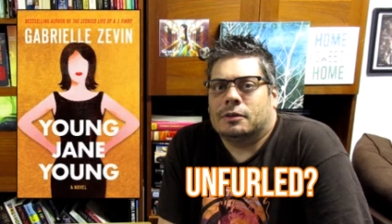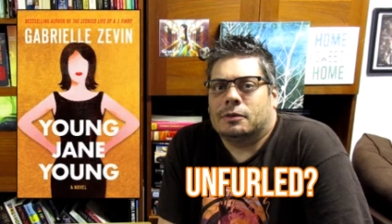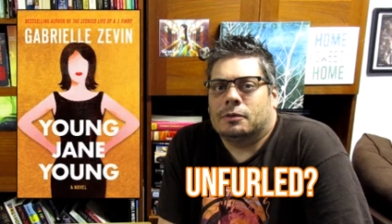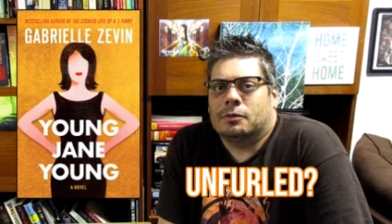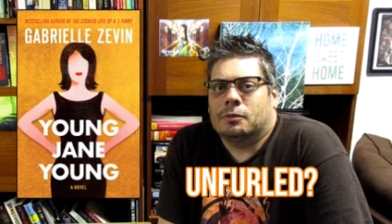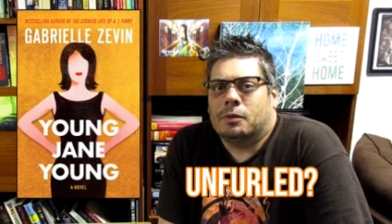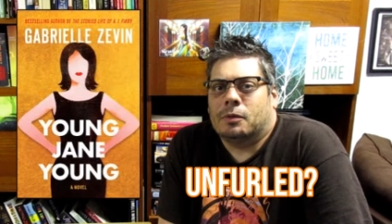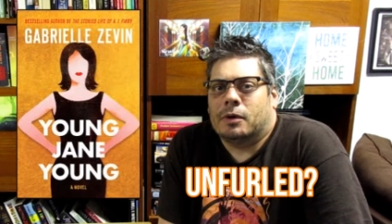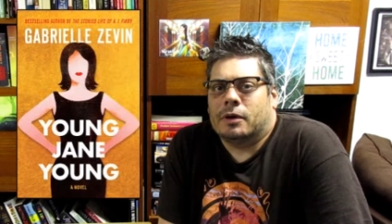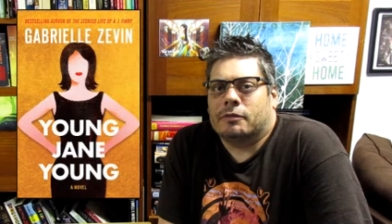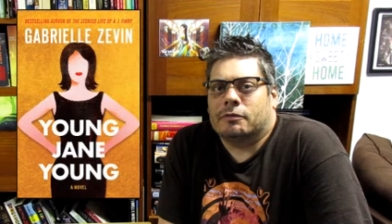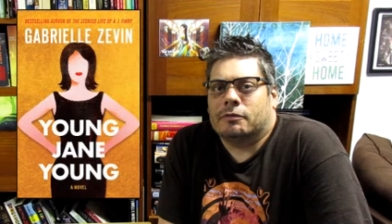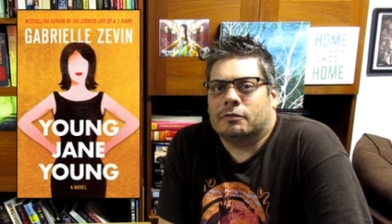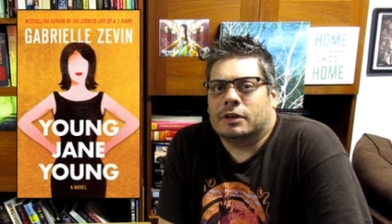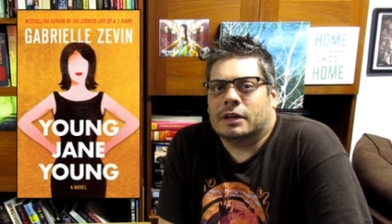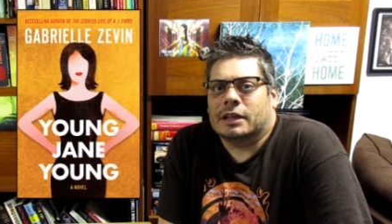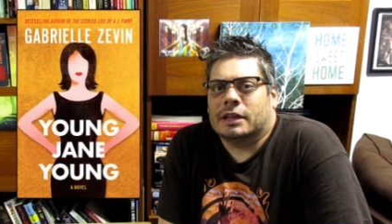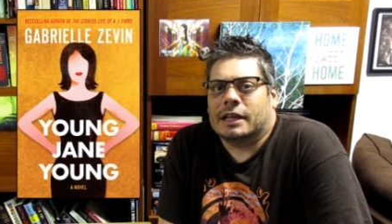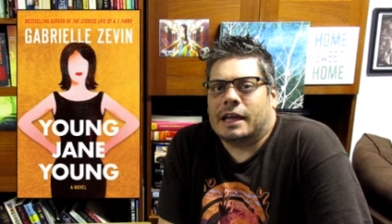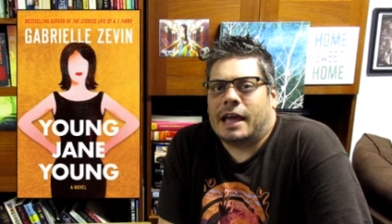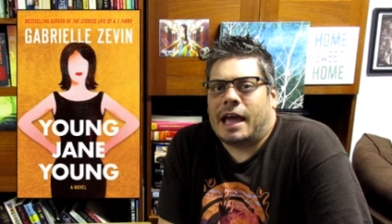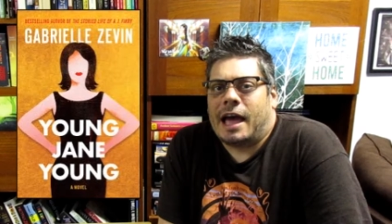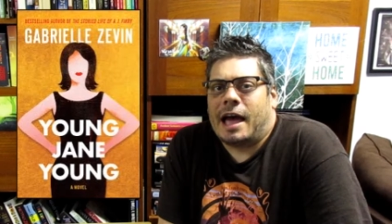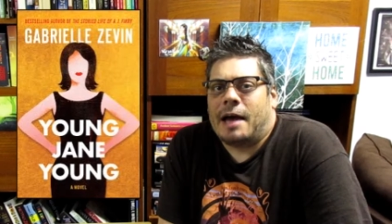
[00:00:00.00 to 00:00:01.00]
what
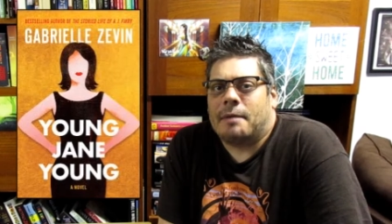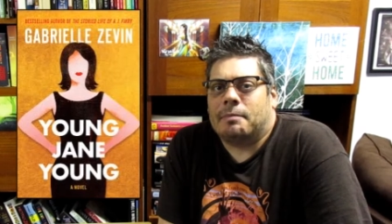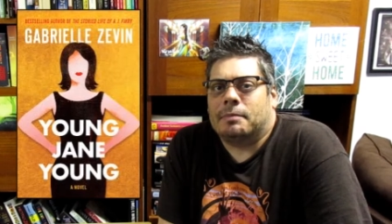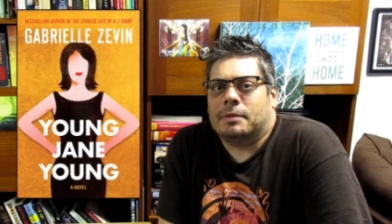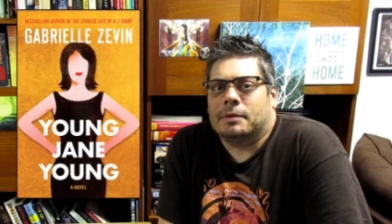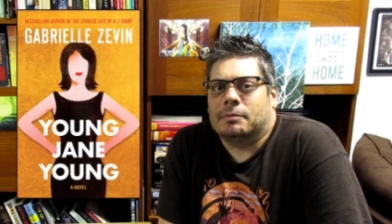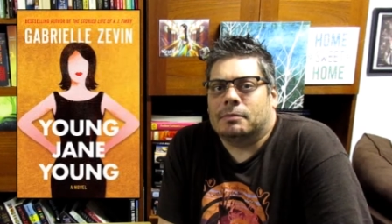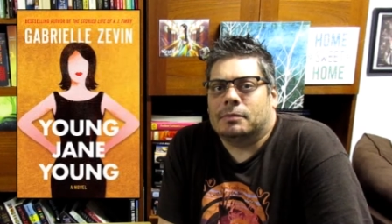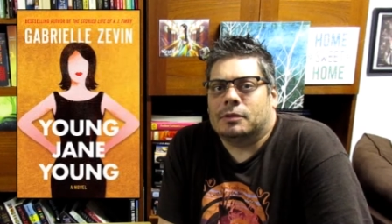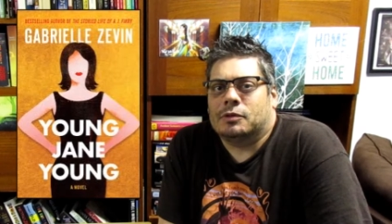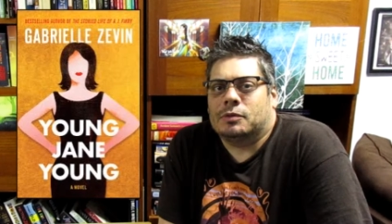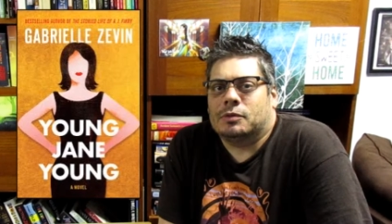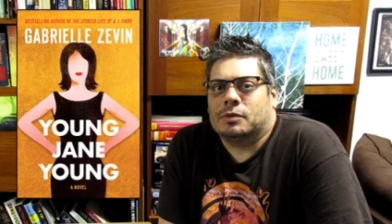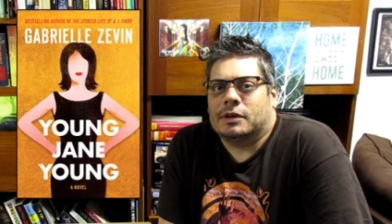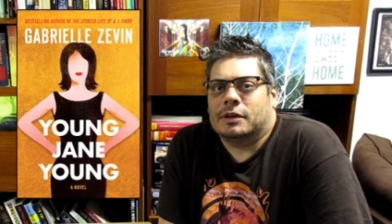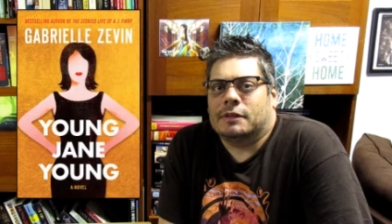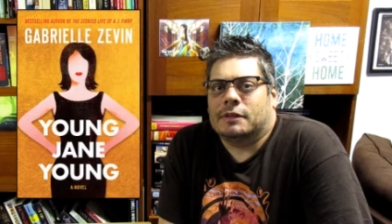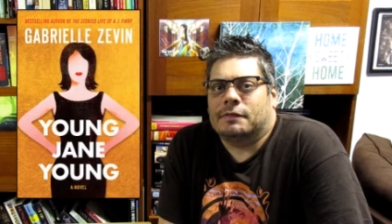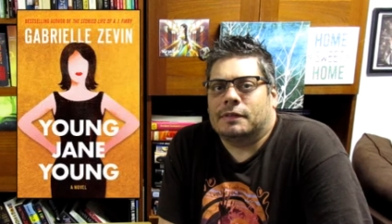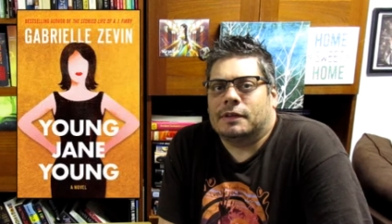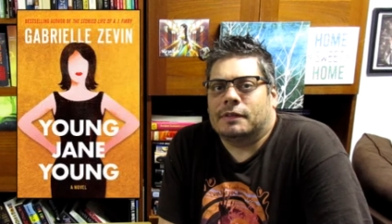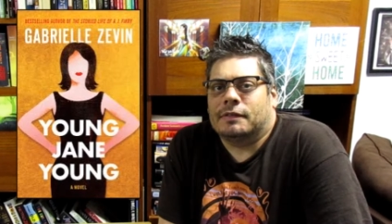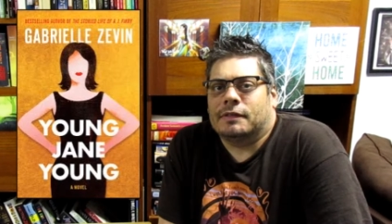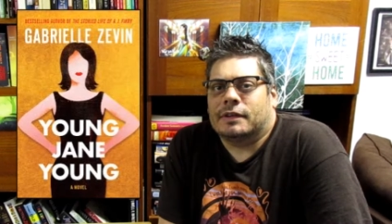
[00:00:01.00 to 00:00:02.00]
really happened between
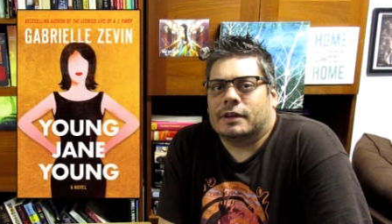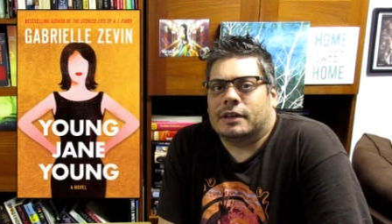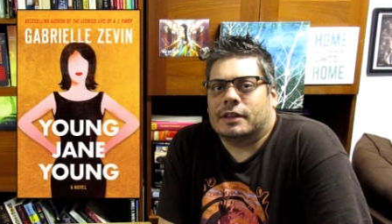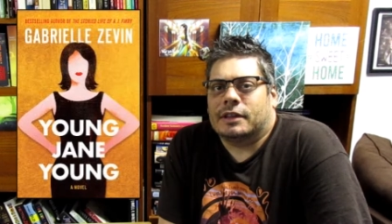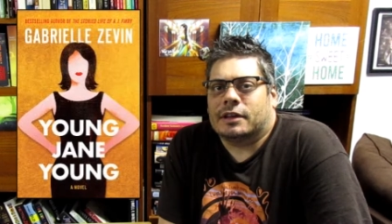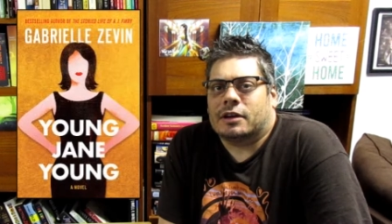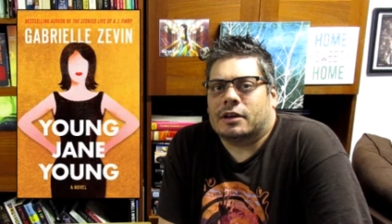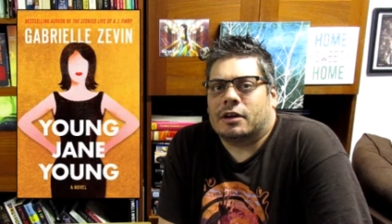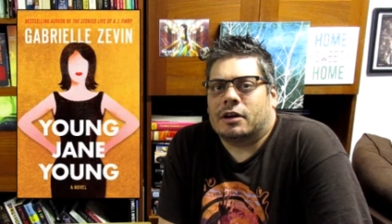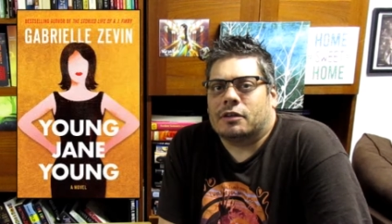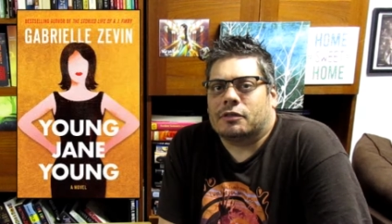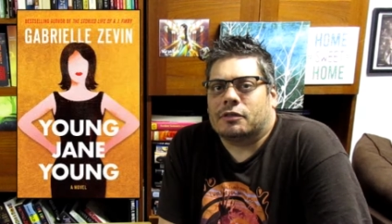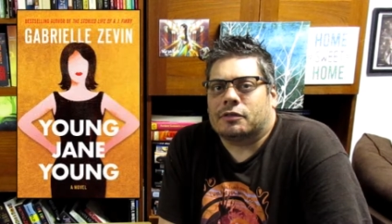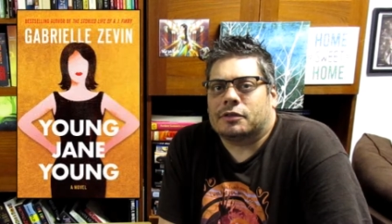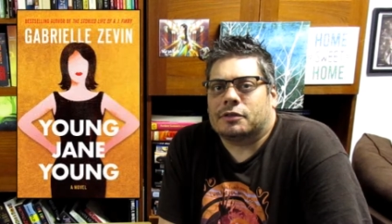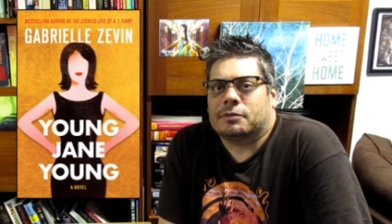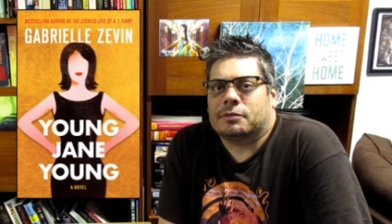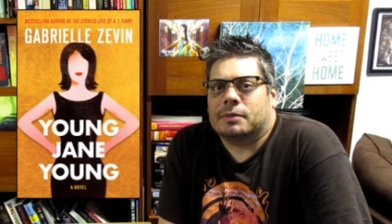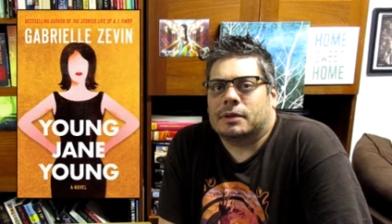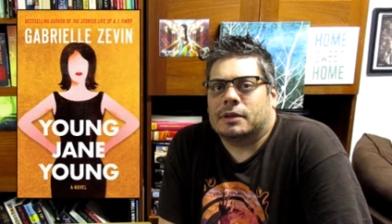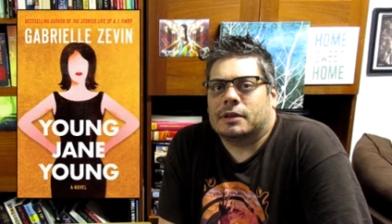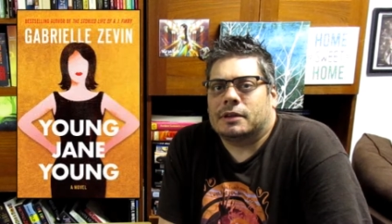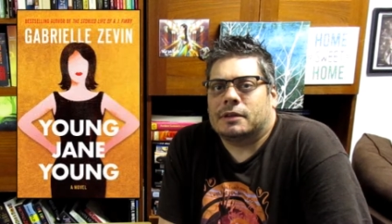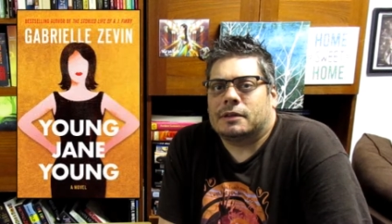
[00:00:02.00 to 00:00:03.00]
Aviva and the
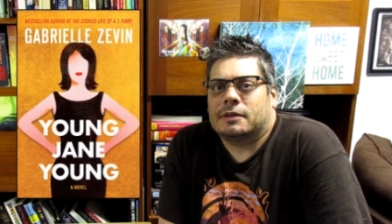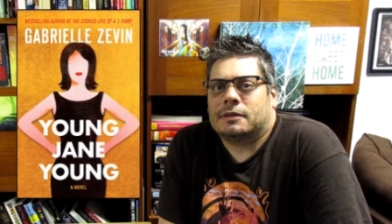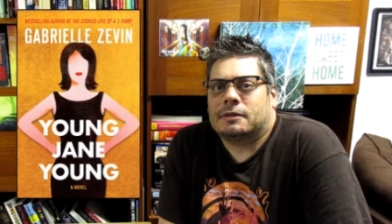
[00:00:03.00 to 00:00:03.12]
congressman.